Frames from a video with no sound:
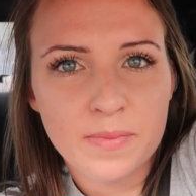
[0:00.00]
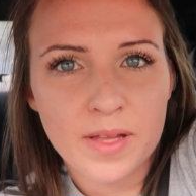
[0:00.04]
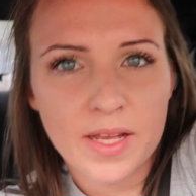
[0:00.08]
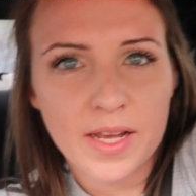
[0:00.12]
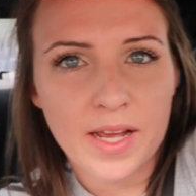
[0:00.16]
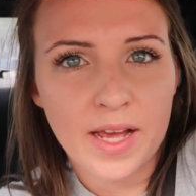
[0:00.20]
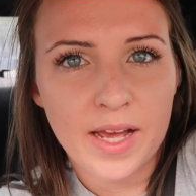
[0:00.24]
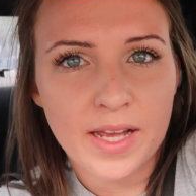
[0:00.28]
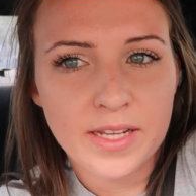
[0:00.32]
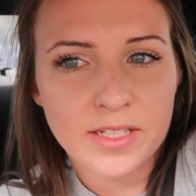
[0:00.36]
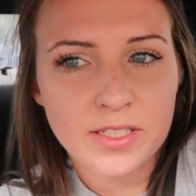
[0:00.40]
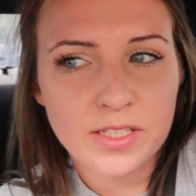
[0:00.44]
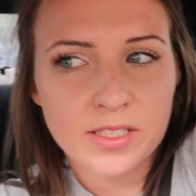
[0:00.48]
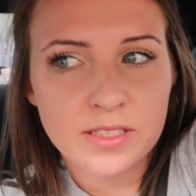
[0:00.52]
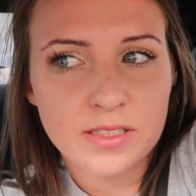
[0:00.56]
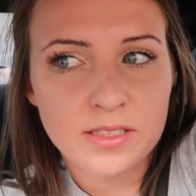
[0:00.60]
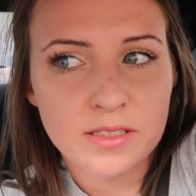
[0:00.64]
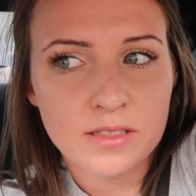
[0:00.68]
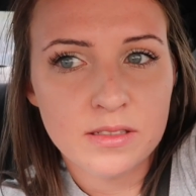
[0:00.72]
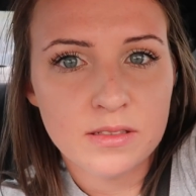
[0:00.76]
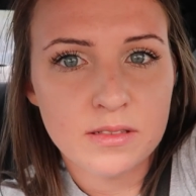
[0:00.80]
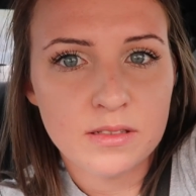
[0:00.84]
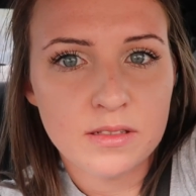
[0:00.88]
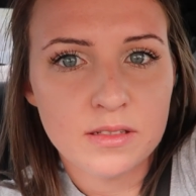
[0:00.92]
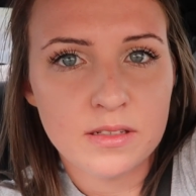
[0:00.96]
Like, I
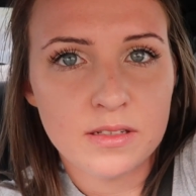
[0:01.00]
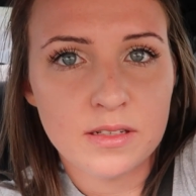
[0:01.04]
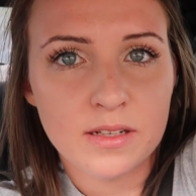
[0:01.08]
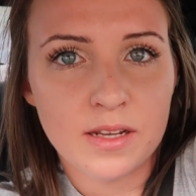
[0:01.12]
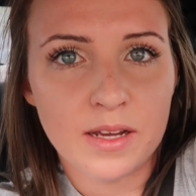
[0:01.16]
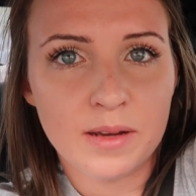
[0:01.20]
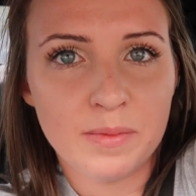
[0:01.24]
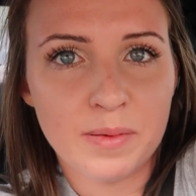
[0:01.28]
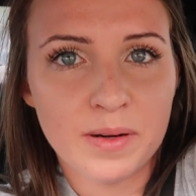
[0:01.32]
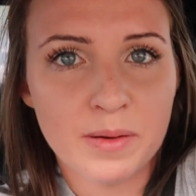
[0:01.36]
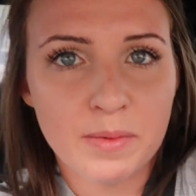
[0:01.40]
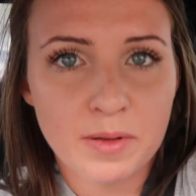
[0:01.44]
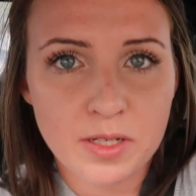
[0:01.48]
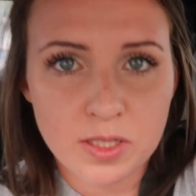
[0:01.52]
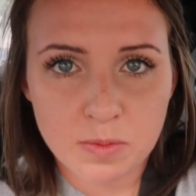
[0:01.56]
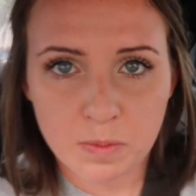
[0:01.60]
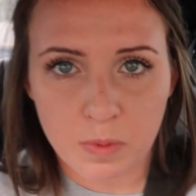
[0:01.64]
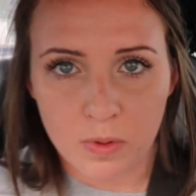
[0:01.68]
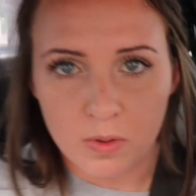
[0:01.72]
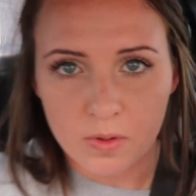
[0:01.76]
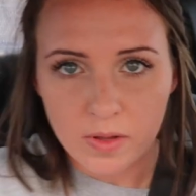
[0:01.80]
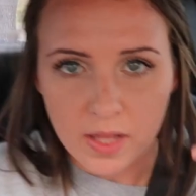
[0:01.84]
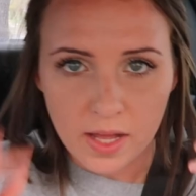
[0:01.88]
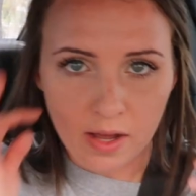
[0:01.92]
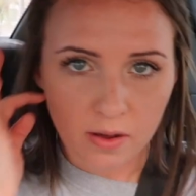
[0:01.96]
pretty much
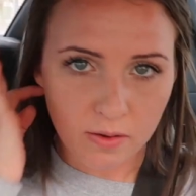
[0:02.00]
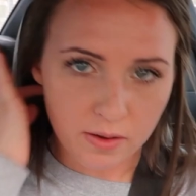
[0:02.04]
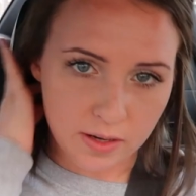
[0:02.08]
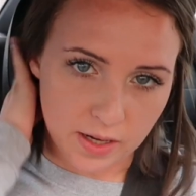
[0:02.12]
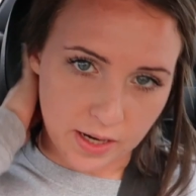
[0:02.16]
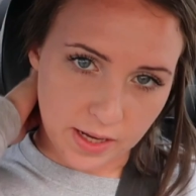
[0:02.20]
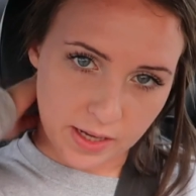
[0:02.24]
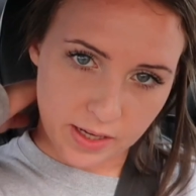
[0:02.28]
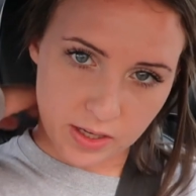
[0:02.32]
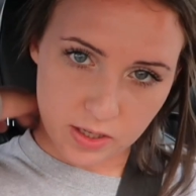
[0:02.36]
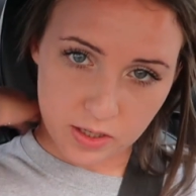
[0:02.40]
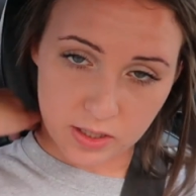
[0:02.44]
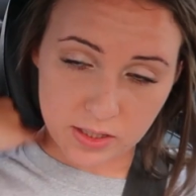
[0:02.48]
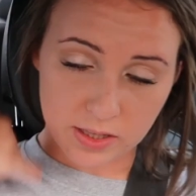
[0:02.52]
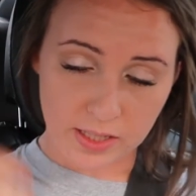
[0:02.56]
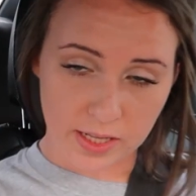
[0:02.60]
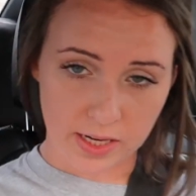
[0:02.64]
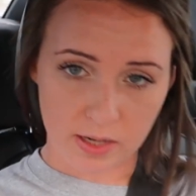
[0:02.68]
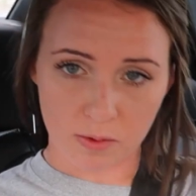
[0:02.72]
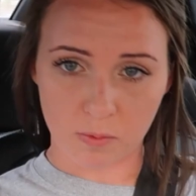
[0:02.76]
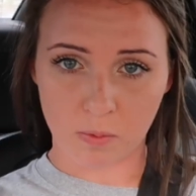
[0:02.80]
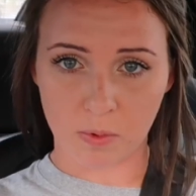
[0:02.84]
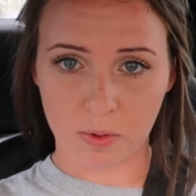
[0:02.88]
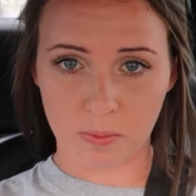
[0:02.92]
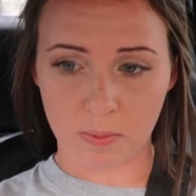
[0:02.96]
pull out, and I could
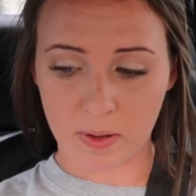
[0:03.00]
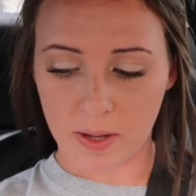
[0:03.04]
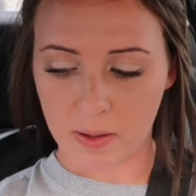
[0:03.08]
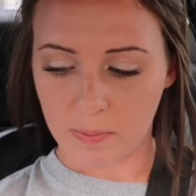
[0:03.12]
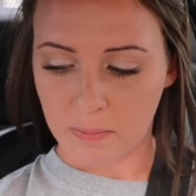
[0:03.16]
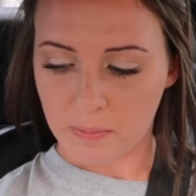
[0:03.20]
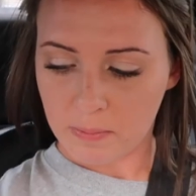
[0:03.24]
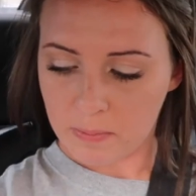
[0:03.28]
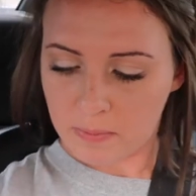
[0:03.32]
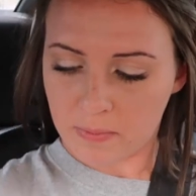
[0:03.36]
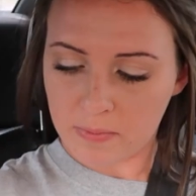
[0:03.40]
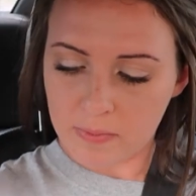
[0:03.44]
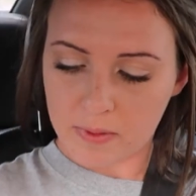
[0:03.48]
let it warm up.